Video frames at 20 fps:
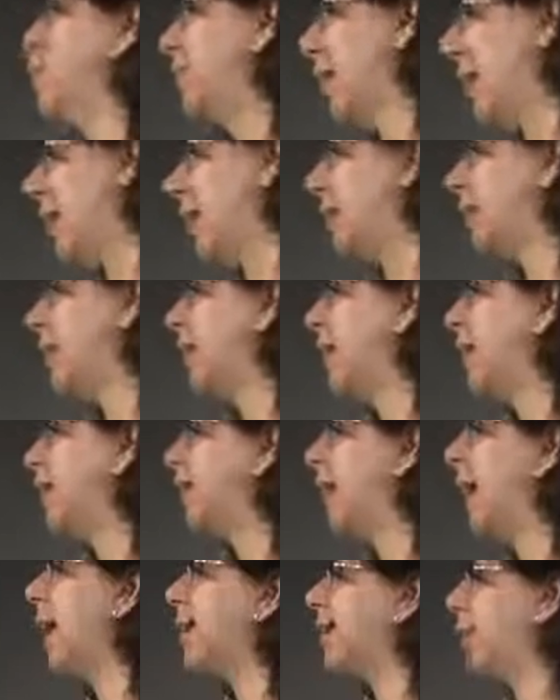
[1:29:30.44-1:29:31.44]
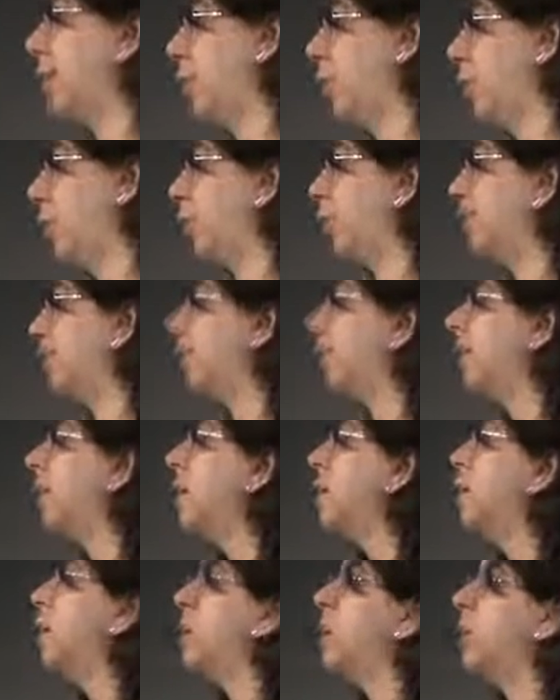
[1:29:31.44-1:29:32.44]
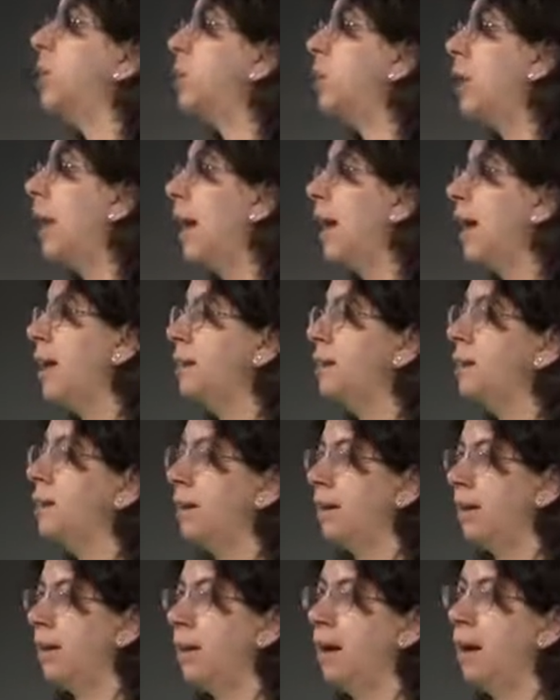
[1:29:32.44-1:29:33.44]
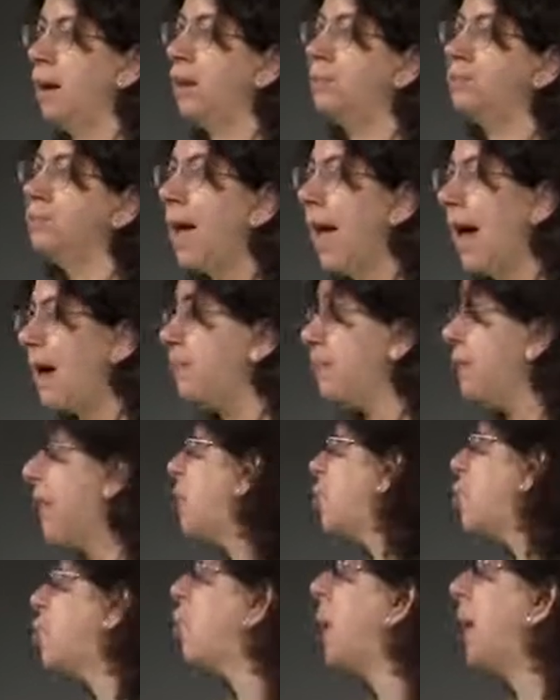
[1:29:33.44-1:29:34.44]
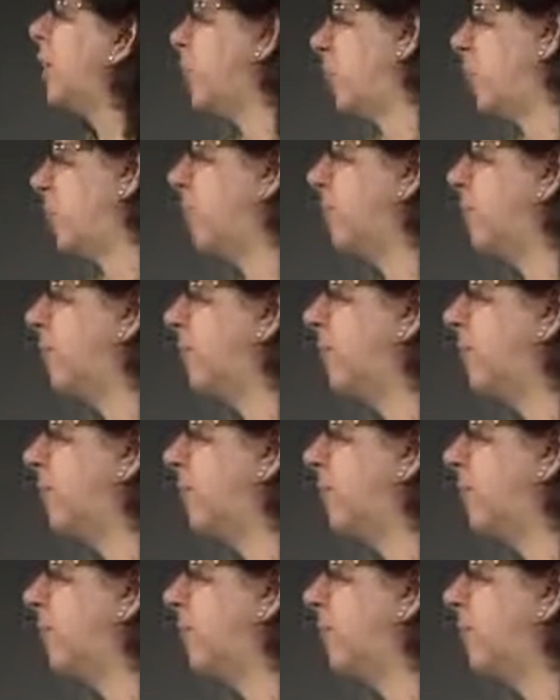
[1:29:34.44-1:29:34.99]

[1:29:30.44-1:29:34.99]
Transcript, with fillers: nets, things like sigmoids, you can uh, have saturation.